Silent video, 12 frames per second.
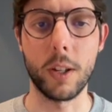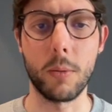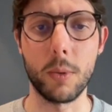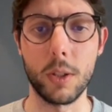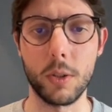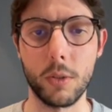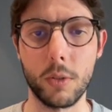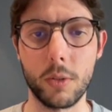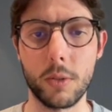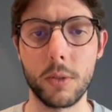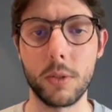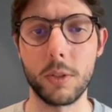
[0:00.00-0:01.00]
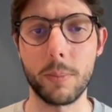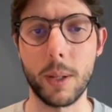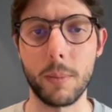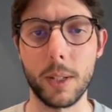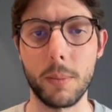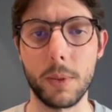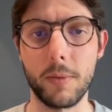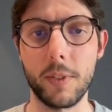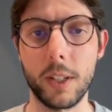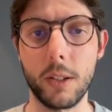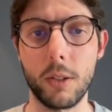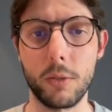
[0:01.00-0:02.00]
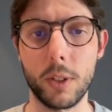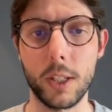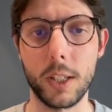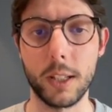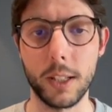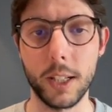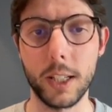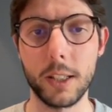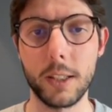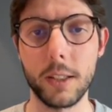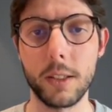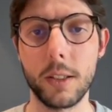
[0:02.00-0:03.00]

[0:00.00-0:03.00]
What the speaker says: don't spam them if they already clicked